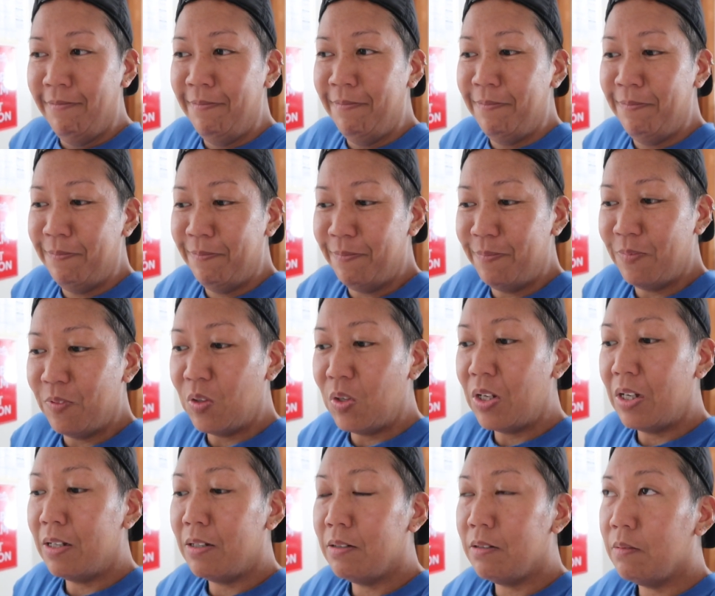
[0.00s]
Well,
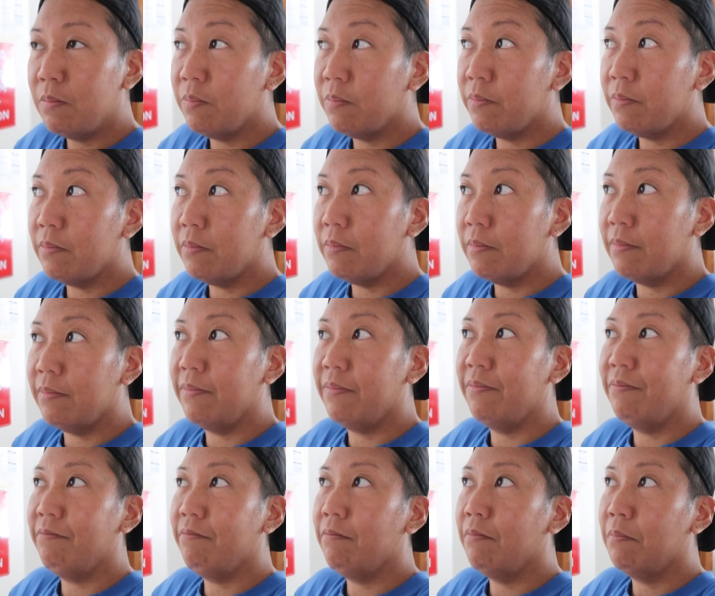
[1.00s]
it's still home.
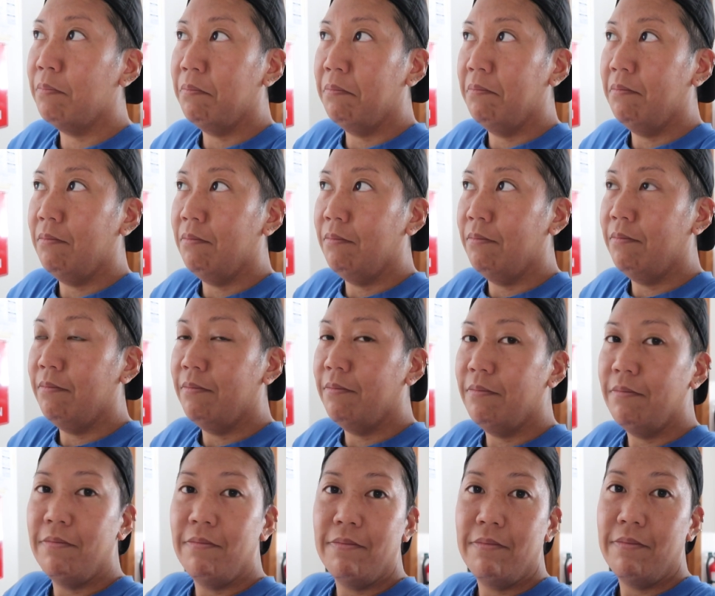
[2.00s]
We
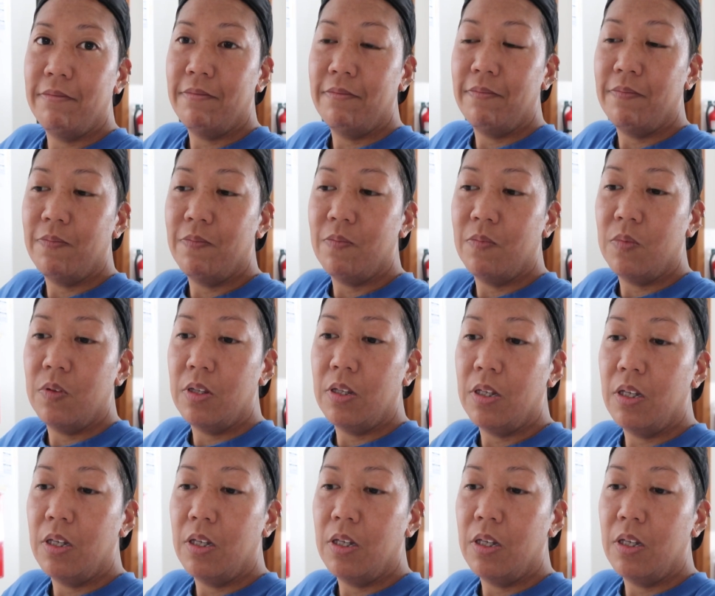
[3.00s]
made it right here.